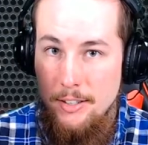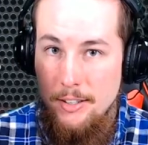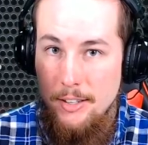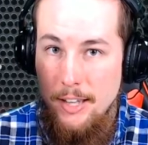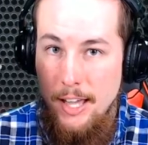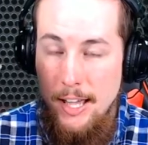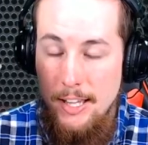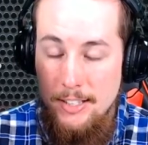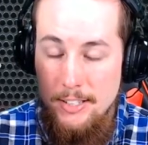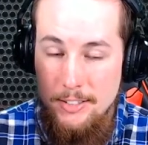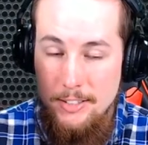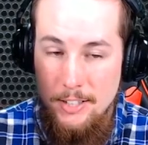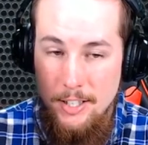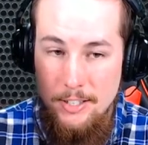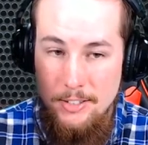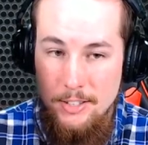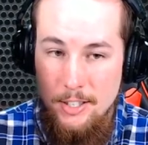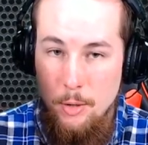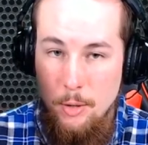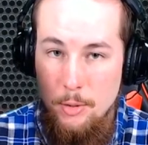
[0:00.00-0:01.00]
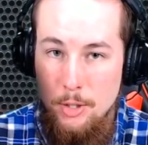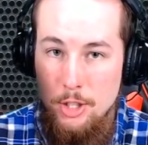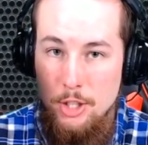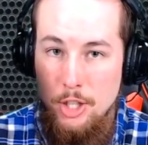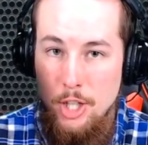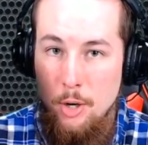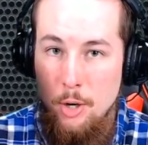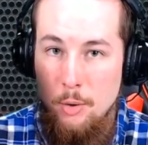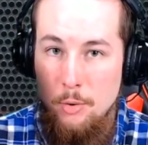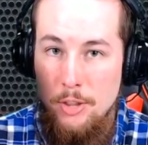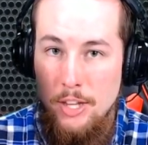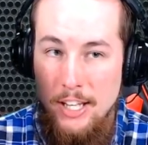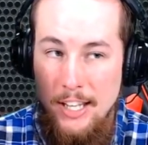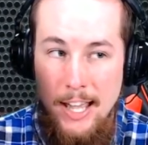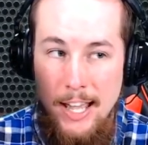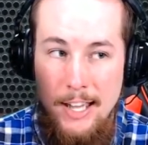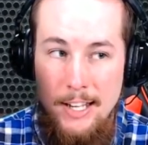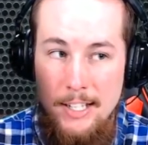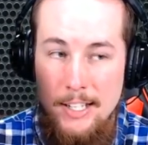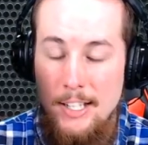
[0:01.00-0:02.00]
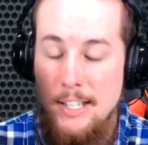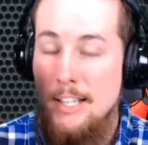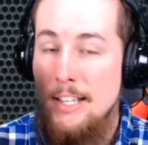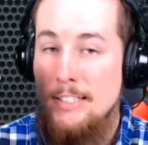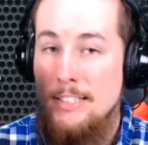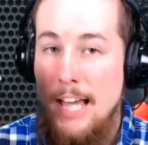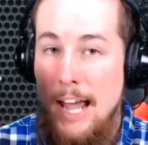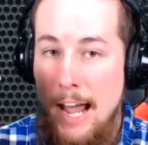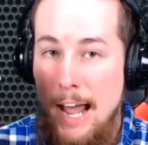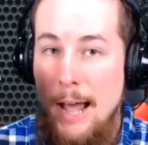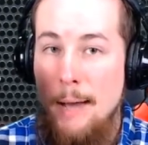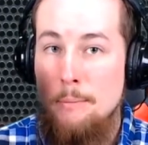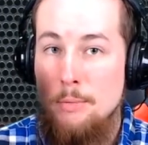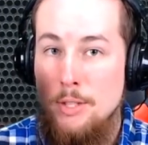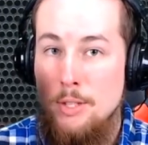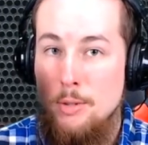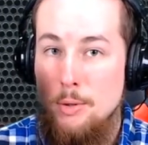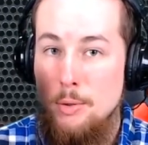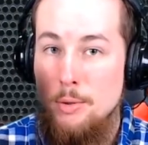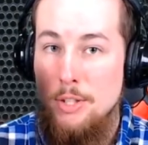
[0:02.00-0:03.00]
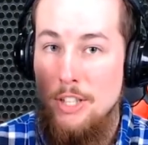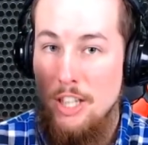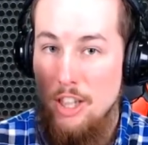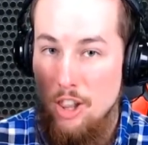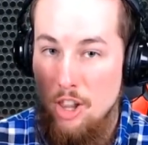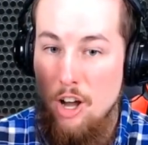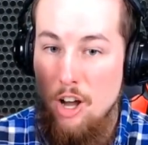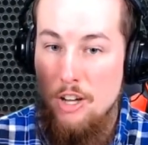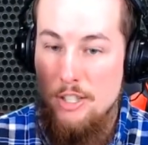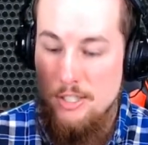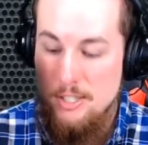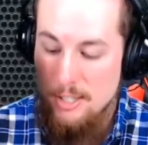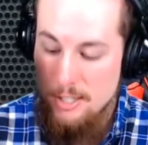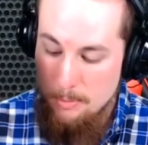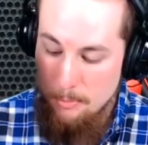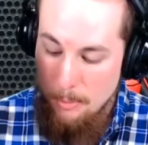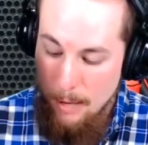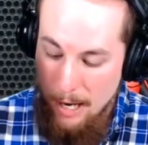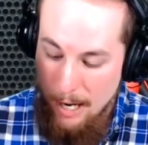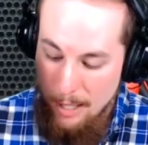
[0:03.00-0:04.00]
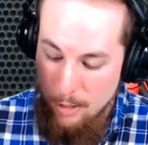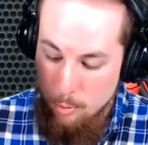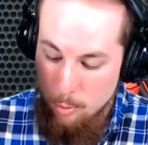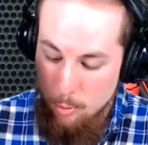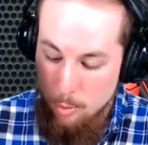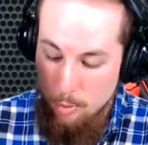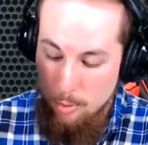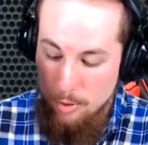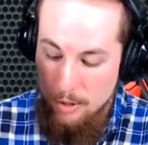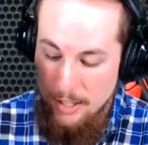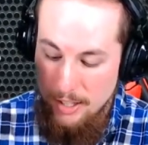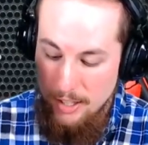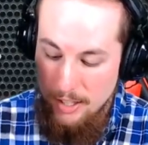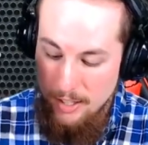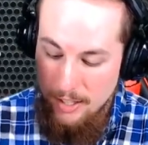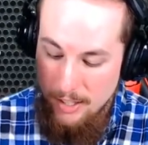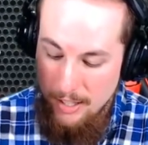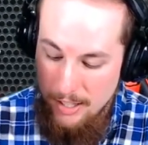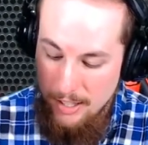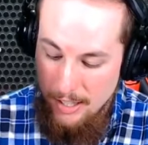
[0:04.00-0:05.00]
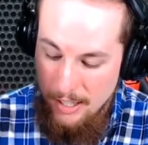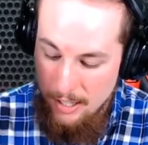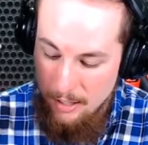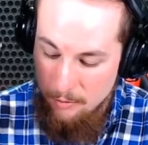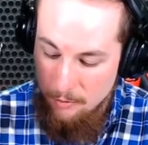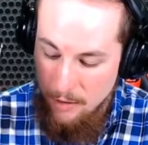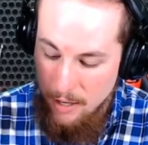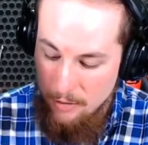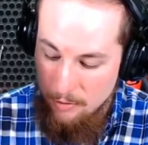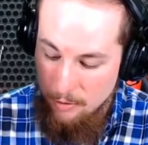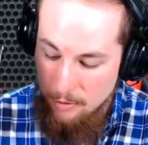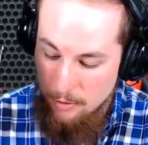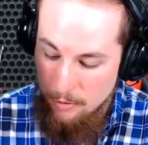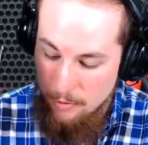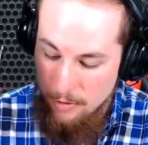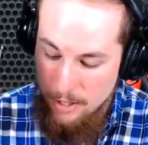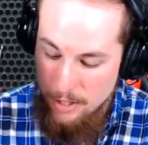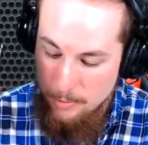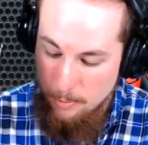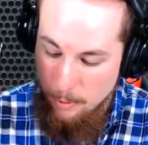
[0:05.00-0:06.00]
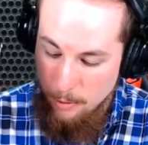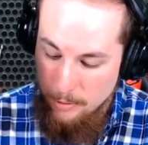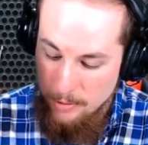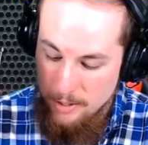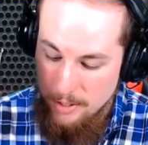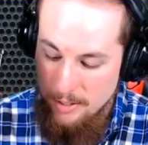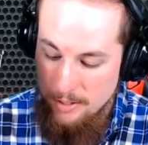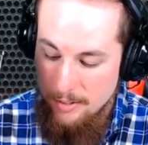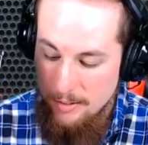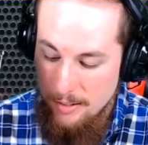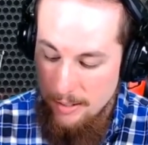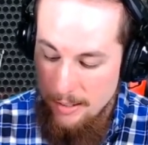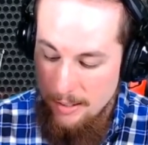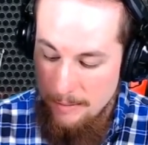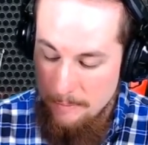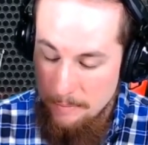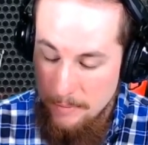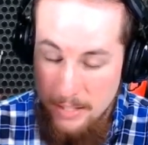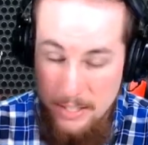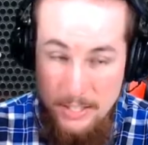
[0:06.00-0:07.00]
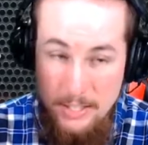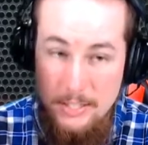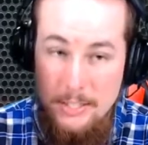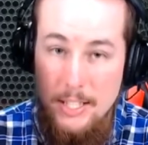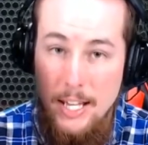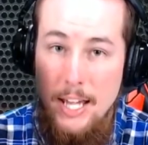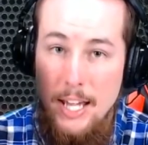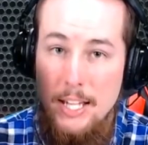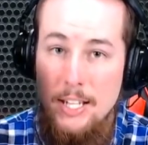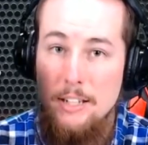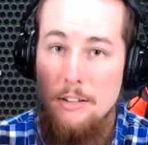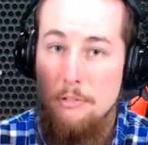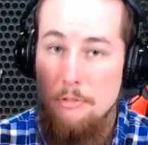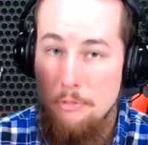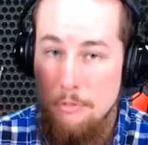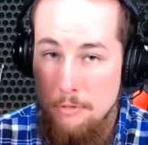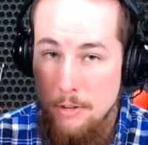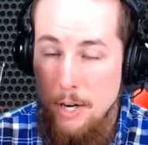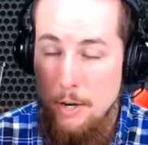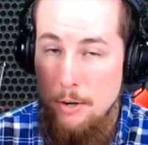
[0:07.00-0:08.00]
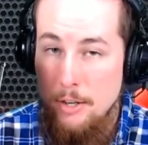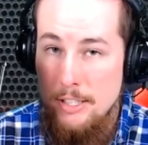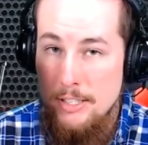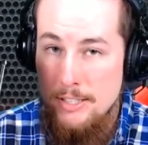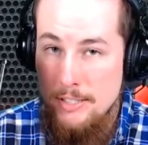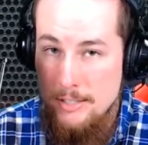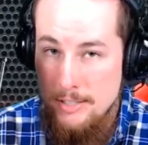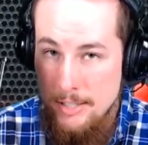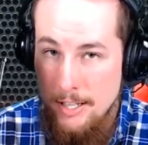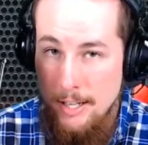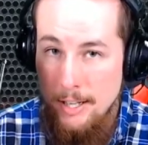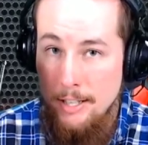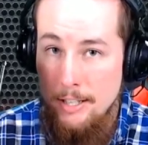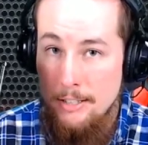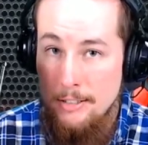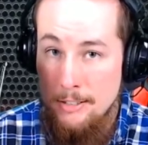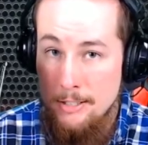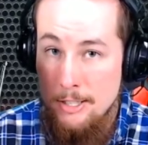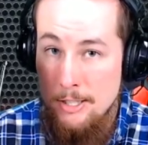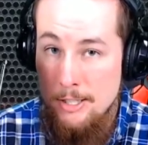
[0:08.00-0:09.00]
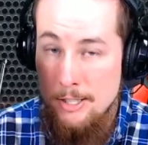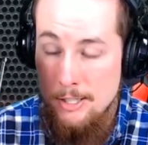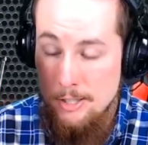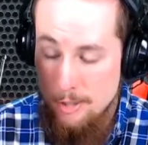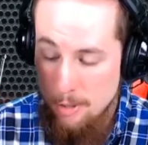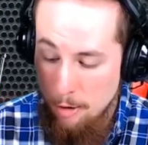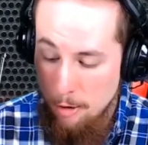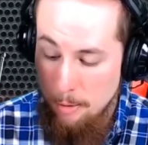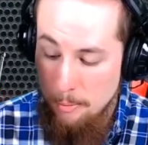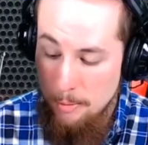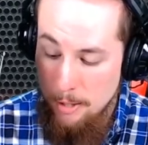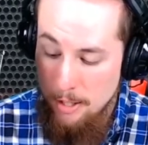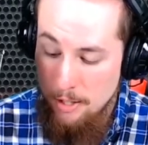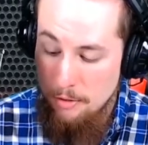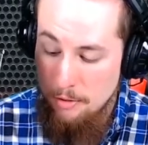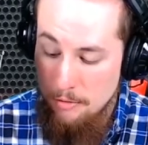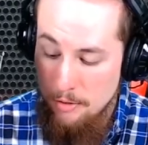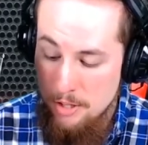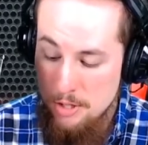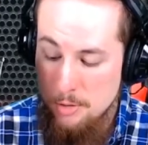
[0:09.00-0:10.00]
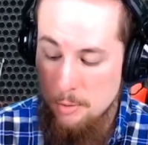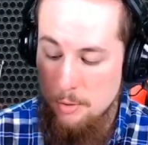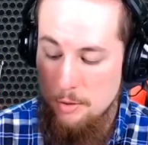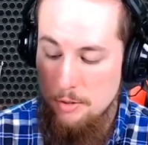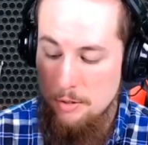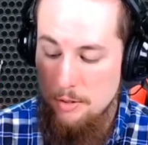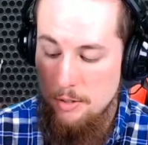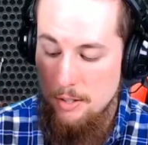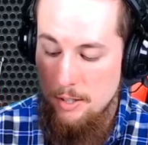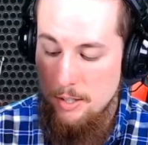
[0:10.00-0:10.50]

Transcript: And it does go to show that Canada has absolutely lost its mind ruling in favor of this person. This is a very sick, disturbed individual.